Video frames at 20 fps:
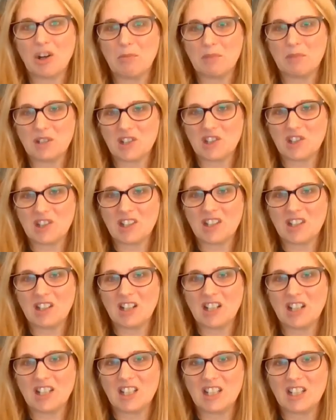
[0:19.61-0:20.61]
competition in
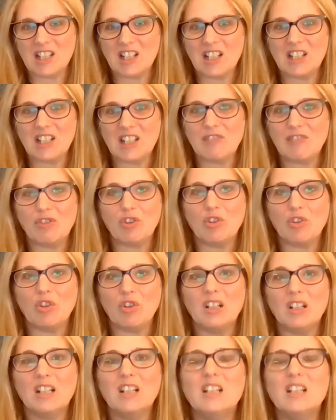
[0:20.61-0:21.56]
1994.